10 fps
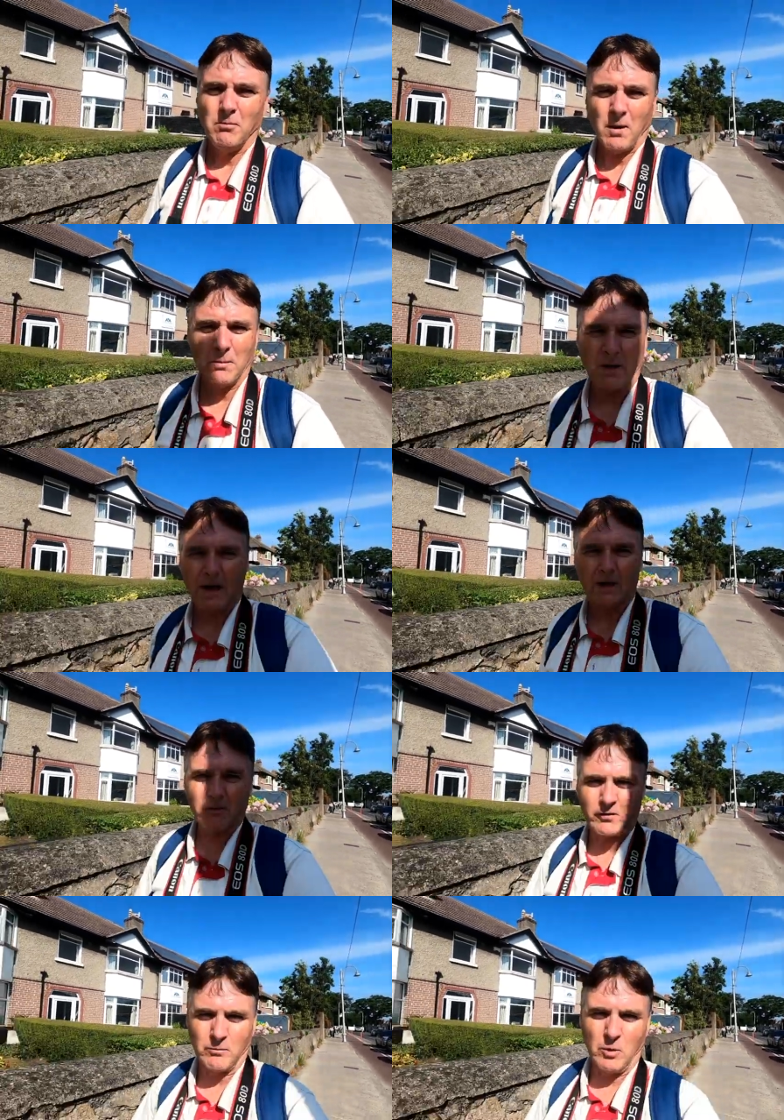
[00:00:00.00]
Bob
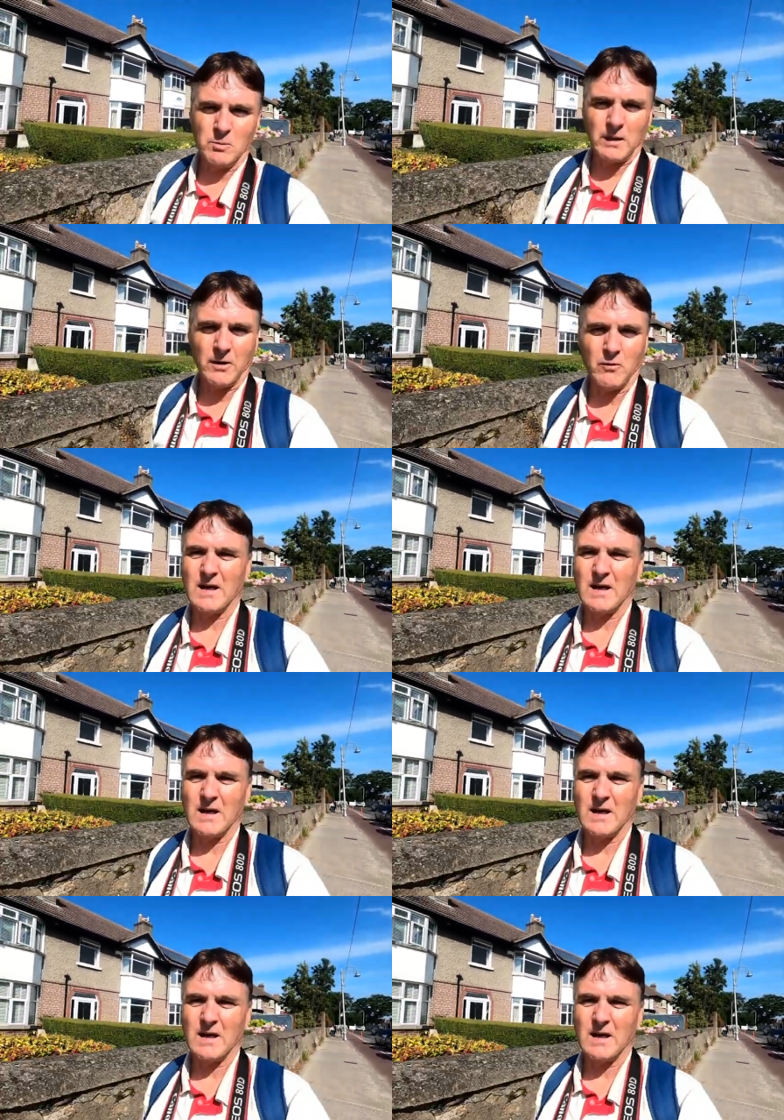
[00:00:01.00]
Geldof of the Boomtown